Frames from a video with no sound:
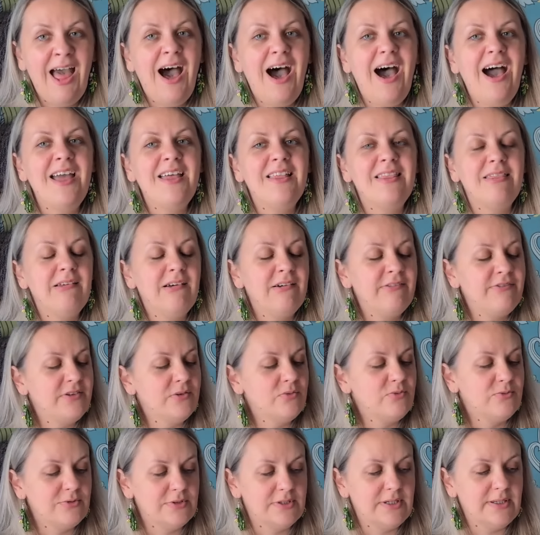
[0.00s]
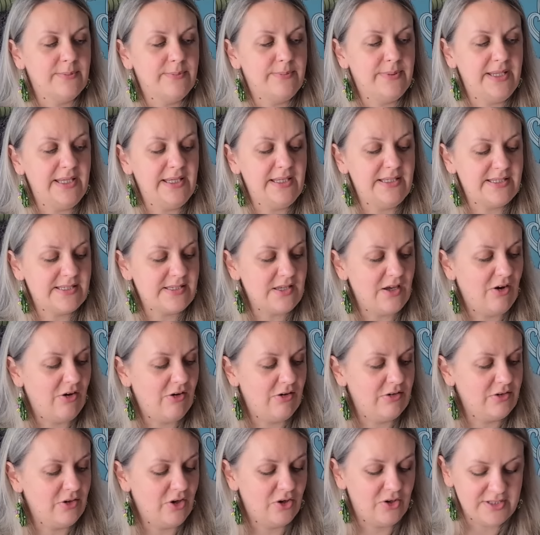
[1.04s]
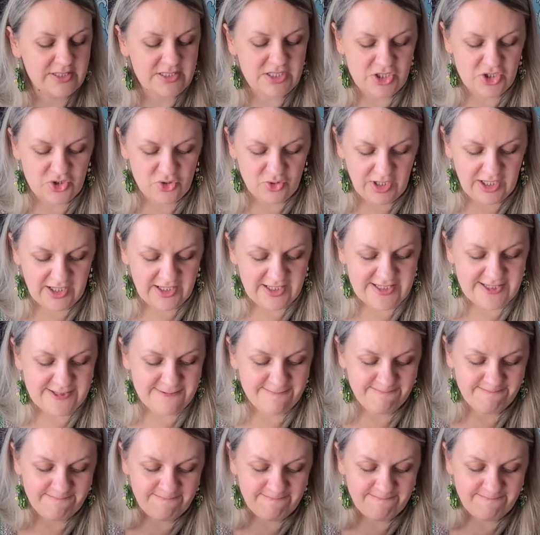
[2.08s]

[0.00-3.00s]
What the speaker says: I love the wooden beads on the strings.